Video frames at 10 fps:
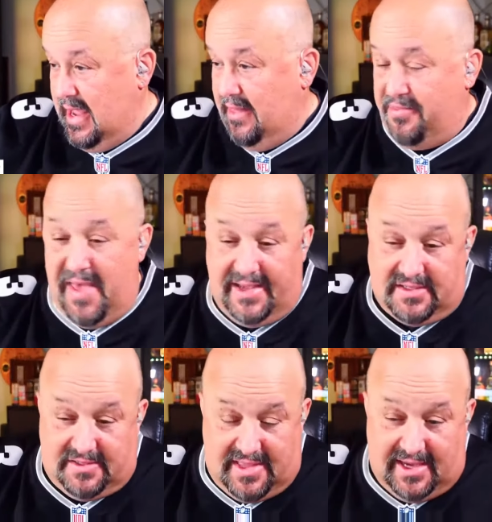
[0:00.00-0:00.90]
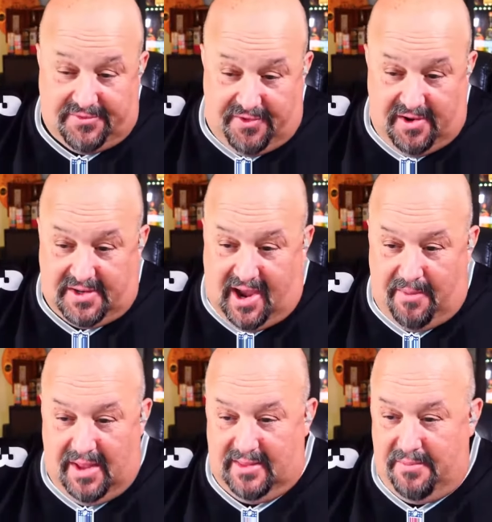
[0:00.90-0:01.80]
And thanks for your
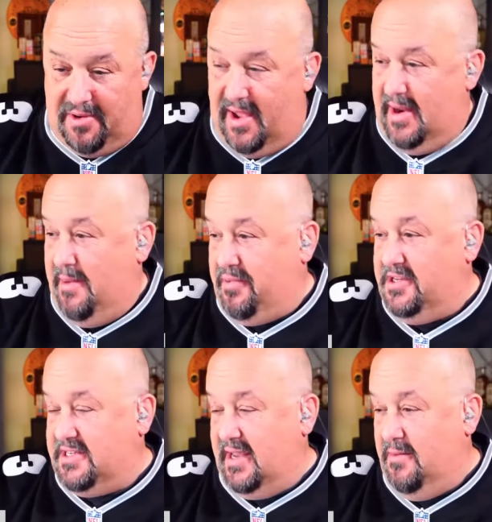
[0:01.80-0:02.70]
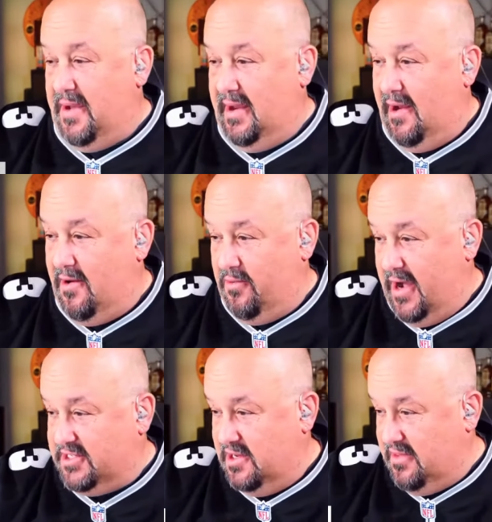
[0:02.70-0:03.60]
comment, LeBron. I appreciate you being here to
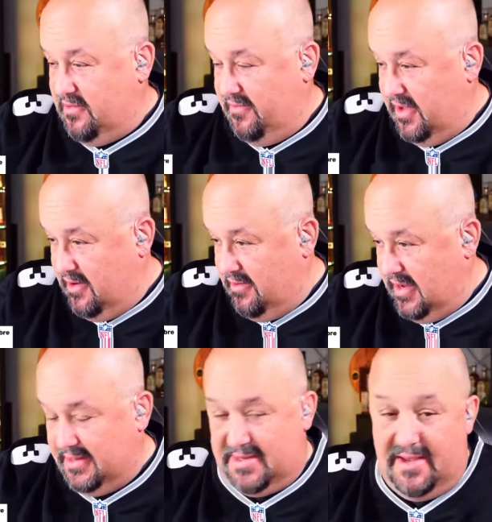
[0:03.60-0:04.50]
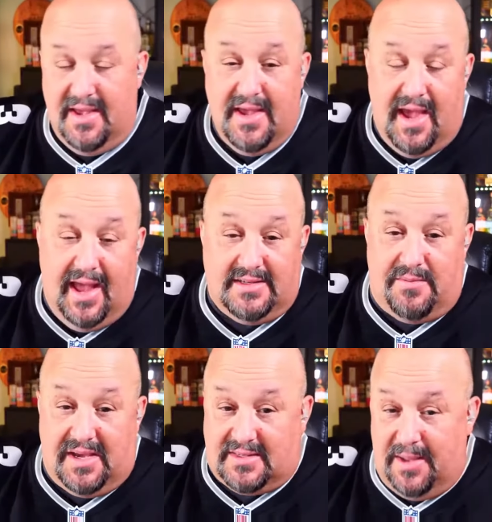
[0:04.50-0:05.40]
watch the review and to
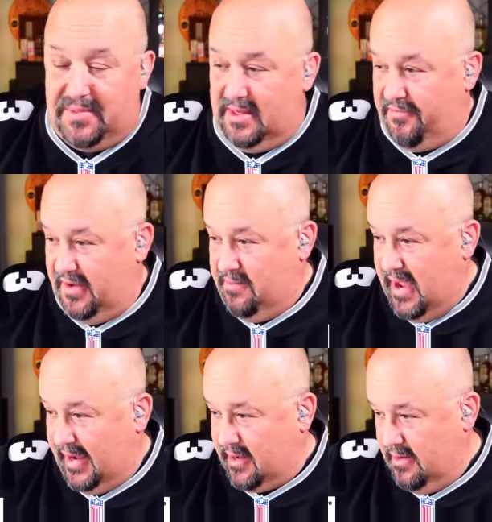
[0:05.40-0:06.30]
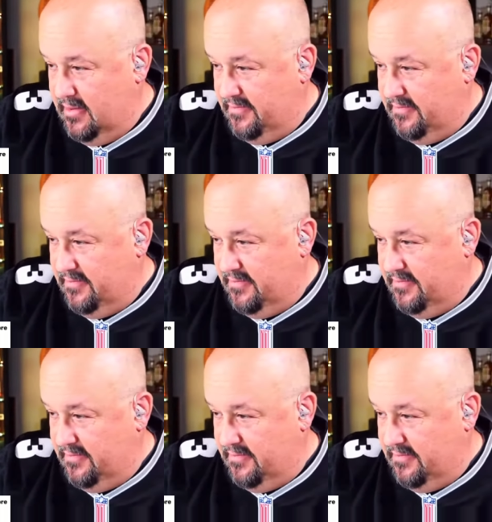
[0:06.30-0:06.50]
be accepting of feedback.